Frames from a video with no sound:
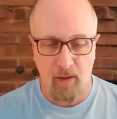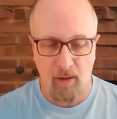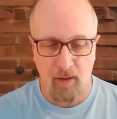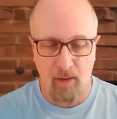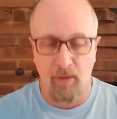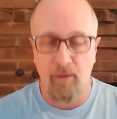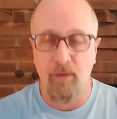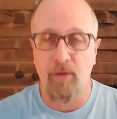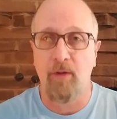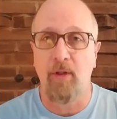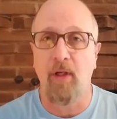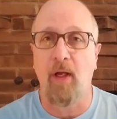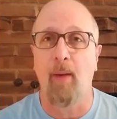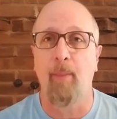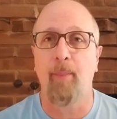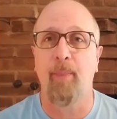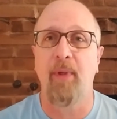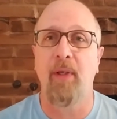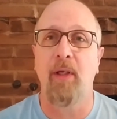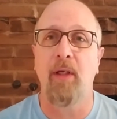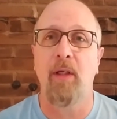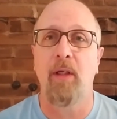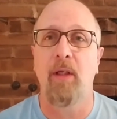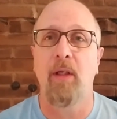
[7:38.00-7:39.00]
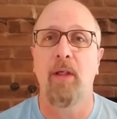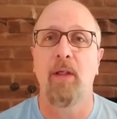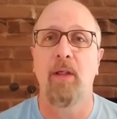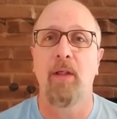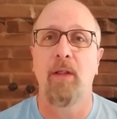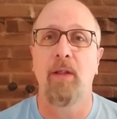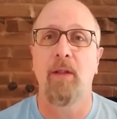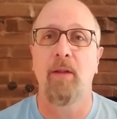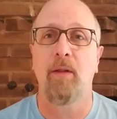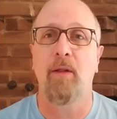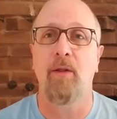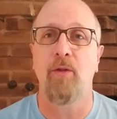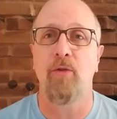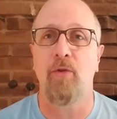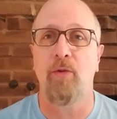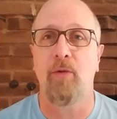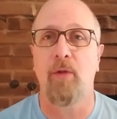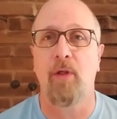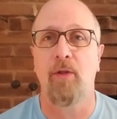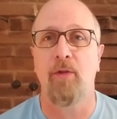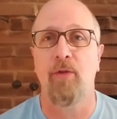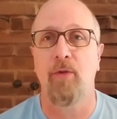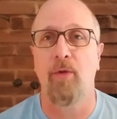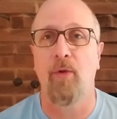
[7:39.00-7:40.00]
Stopping
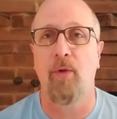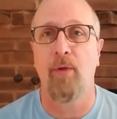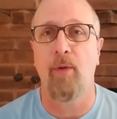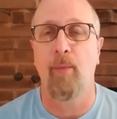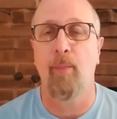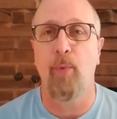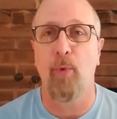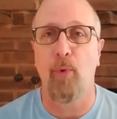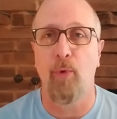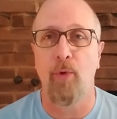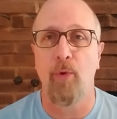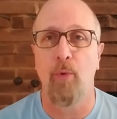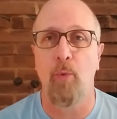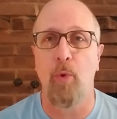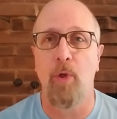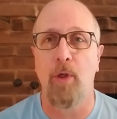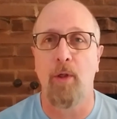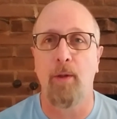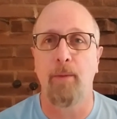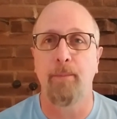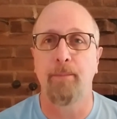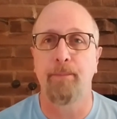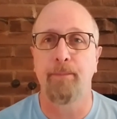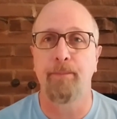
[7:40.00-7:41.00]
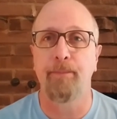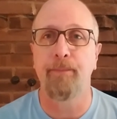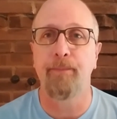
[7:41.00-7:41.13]
construction on the border wall,